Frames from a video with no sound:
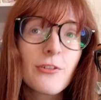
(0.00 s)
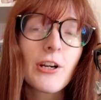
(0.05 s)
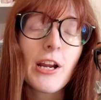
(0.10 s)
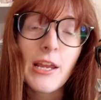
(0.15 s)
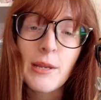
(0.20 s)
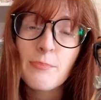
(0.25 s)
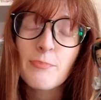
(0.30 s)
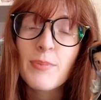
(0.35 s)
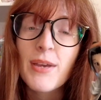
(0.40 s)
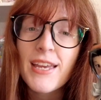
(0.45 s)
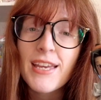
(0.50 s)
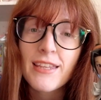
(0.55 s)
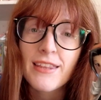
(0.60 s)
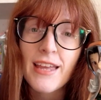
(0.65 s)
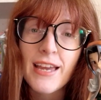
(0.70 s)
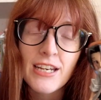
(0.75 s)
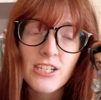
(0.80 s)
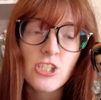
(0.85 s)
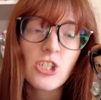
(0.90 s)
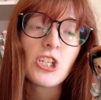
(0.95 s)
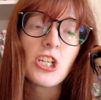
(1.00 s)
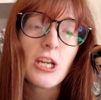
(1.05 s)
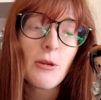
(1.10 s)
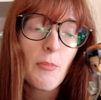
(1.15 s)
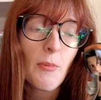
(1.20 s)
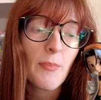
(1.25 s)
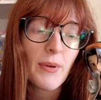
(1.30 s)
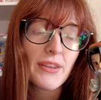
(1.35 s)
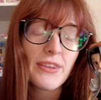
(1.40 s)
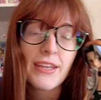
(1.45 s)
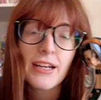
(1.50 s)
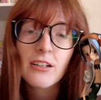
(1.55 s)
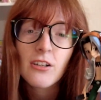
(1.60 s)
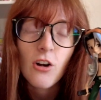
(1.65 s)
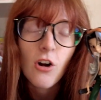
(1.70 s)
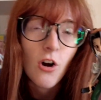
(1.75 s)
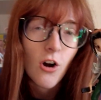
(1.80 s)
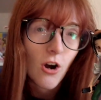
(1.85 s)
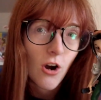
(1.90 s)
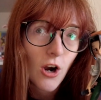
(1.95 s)
for it being that cheap, but
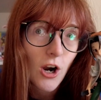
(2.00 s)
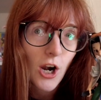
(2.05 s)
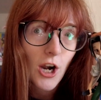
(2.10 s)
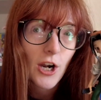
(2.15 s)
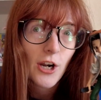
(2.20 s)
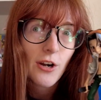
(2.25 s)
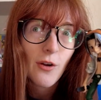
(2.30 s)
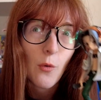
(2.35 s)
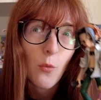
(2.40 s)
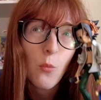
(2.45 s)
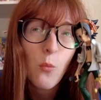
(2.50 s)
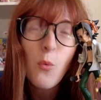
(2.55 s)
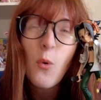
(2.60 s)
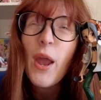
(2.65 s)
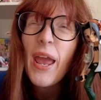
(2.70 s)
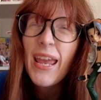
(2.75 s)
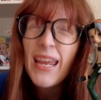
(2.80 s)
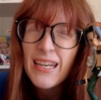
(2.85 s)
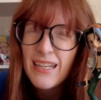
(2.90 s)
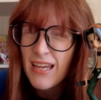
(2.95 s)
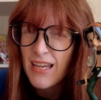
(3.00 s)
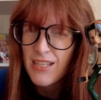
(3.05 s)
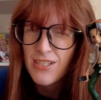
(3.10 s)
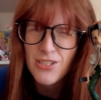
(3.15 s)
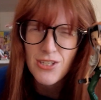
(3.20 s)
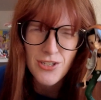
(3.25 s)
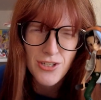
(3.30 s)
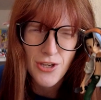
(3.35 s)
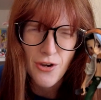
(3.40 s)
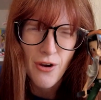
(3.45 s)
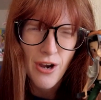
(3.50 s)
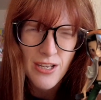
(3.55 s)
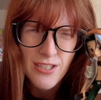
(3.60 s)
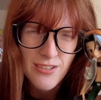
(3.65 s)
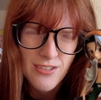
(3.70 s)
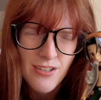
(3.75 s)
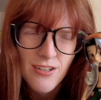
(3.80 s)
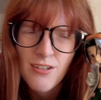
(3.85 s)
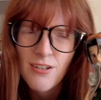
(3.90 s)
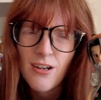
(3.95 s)
there are way nicer Yo
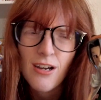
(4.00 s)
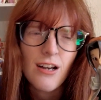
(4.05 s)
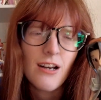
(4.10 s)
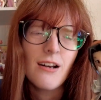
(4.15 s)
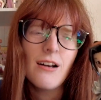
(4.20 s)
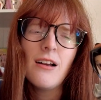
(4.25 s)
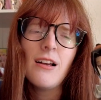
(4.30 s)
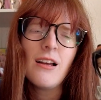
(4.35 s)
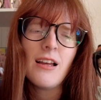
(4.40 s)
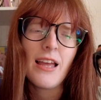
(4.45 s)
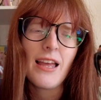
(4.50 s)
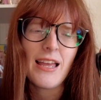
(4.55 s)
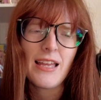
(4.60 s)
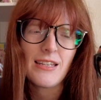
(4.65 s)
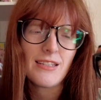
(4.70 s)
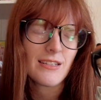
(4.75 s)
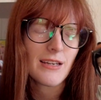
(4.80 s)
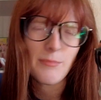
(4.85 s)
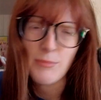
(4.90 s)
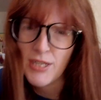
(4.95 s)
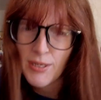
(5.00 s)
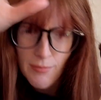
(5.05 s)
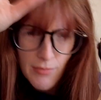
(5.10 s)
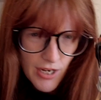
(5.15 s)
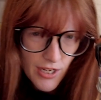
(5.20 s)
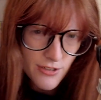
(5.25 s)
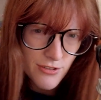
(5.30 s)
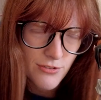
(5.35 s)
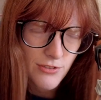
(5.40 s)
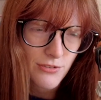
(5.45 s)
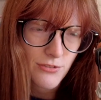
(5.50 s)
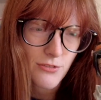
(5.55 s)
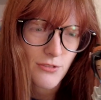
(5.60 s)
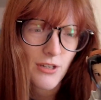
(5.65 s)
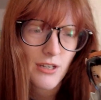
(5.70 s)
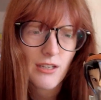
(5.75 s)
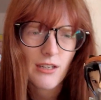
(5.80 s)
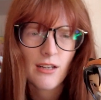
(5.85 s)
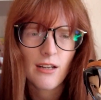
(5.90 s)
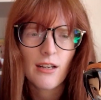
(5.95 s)
Asakura and
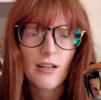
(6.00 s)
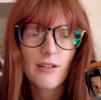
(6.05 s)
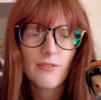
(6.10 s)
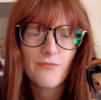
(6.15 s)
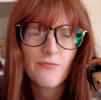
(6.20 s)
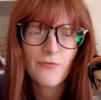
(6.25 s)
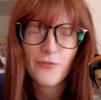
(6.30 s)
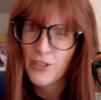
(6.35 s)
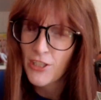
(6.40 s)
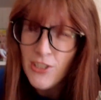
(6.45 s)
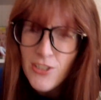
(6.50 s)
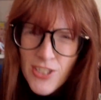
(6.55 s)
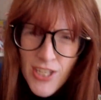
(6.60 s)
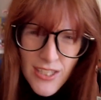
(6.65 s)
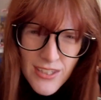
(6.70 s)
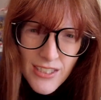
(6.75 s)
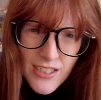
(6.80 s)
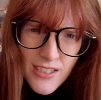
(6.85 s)
Midamaru figures out